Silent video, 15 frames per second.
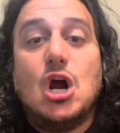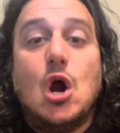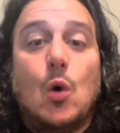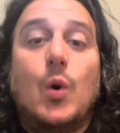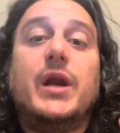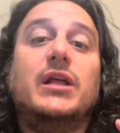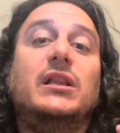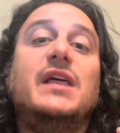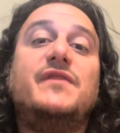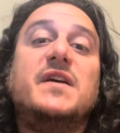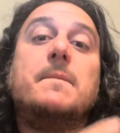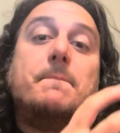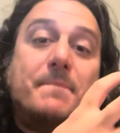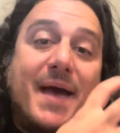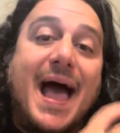where you're living
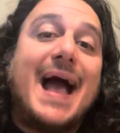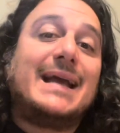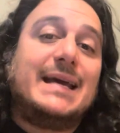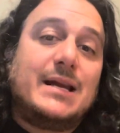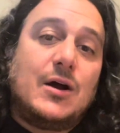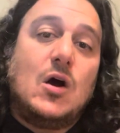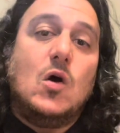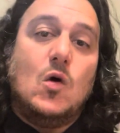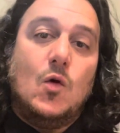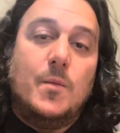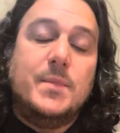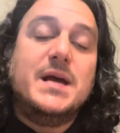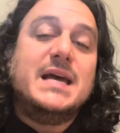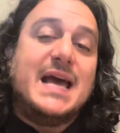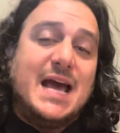back at home
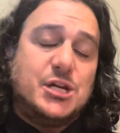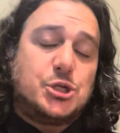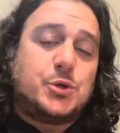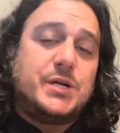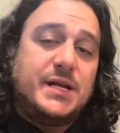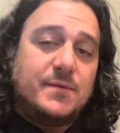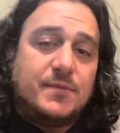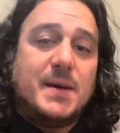and treating